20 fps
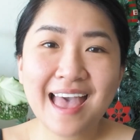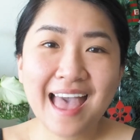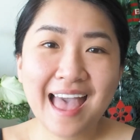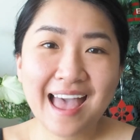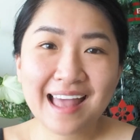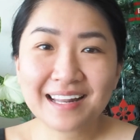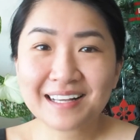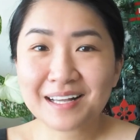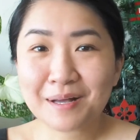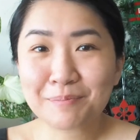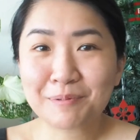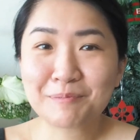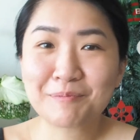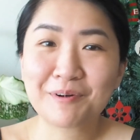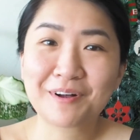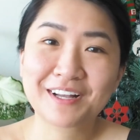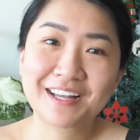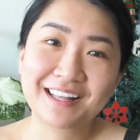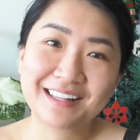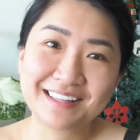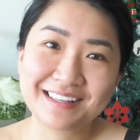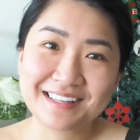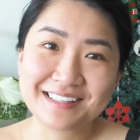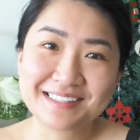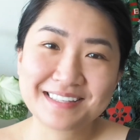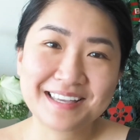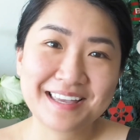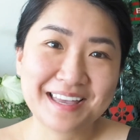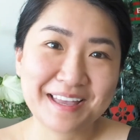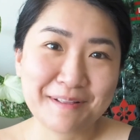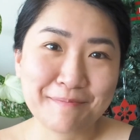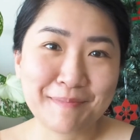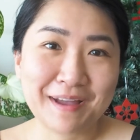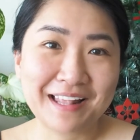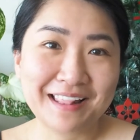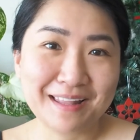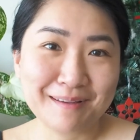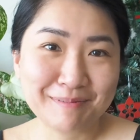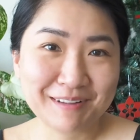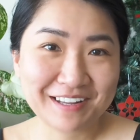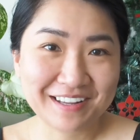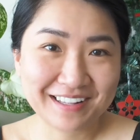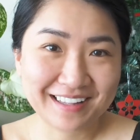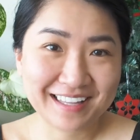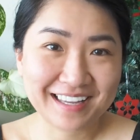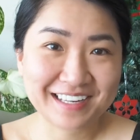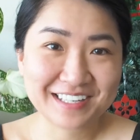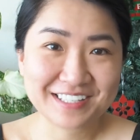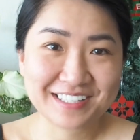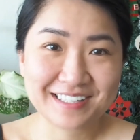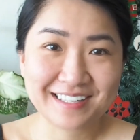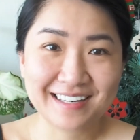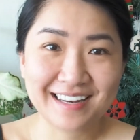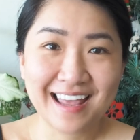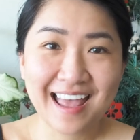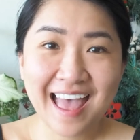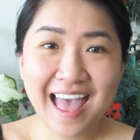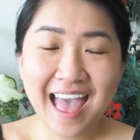and a couple more colors in my lip collection,